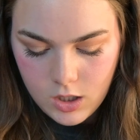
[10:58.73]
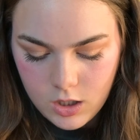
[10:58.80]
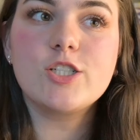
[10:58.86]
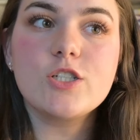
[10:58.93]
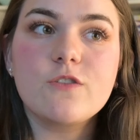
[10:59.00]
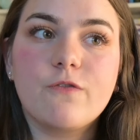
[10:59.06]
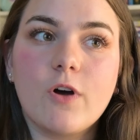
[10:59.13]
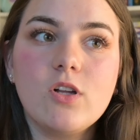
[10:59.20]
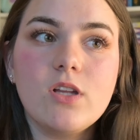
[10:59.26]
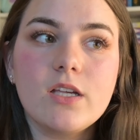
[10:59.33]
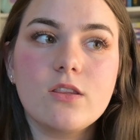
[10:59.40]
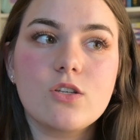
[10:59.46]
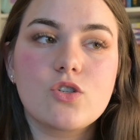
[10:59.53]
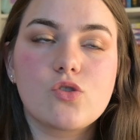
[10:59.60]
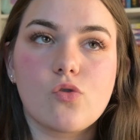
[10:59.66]
Just felt
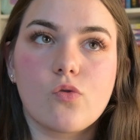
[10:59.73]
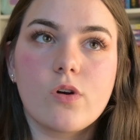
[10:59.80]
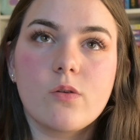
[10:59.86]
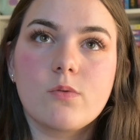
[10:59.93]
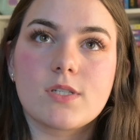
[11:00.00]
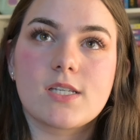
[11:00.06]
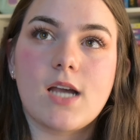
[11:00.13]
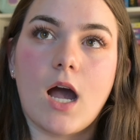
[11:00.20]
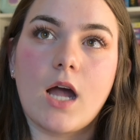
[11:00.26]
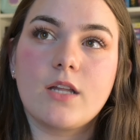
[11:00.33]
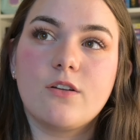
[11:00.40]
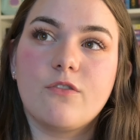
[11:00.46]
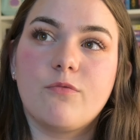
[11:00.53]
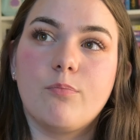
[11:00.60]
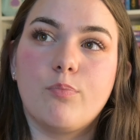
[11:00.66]
like the story was
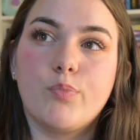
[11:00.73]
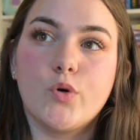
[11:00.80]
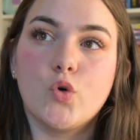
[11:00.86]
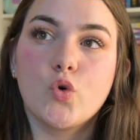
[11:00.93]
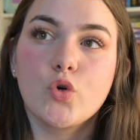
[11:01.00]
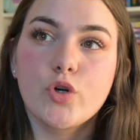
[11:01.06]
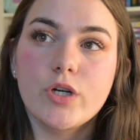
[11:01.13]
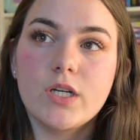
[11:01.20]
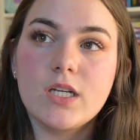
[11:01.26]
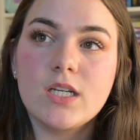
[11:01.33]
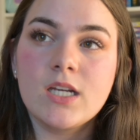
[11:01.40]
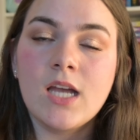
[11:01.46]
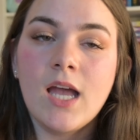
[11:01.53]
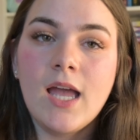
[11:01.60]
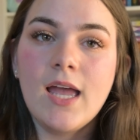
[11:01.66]
kind of
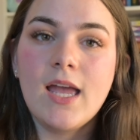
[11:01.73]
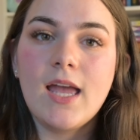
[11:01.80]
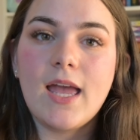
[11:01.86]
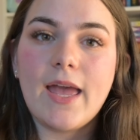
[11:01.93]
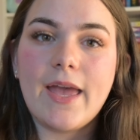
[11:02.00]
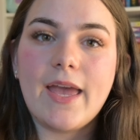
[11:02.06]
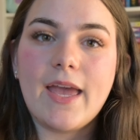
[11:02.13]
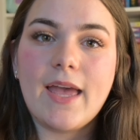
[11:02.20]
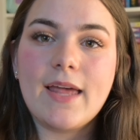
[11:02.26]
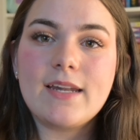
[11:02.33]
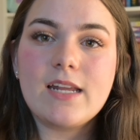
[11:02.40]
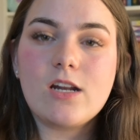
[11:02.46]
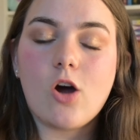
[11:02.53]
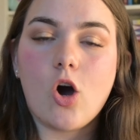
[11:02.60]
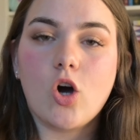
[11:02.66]
boring, and
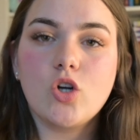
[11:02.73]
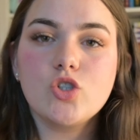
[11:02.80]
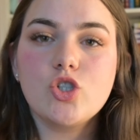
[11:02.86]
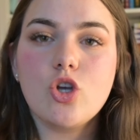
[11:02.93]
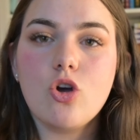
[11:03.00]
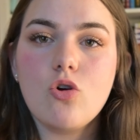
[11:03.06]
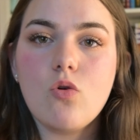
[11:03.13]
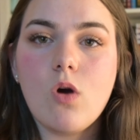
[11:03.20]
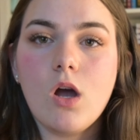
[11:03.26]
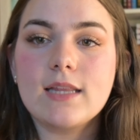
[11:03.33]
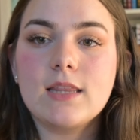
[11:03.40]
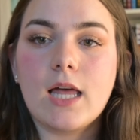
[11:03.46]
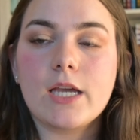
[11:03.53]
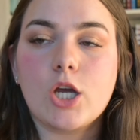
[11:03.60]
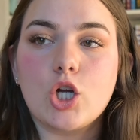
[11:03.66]
it also
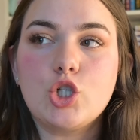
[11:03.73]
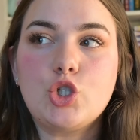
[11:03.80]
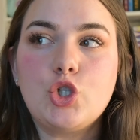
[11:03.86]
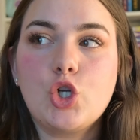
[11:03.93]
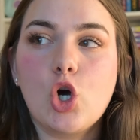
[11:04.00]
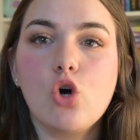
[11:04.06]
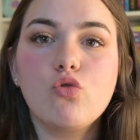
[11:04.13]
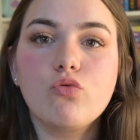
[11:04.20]
had like no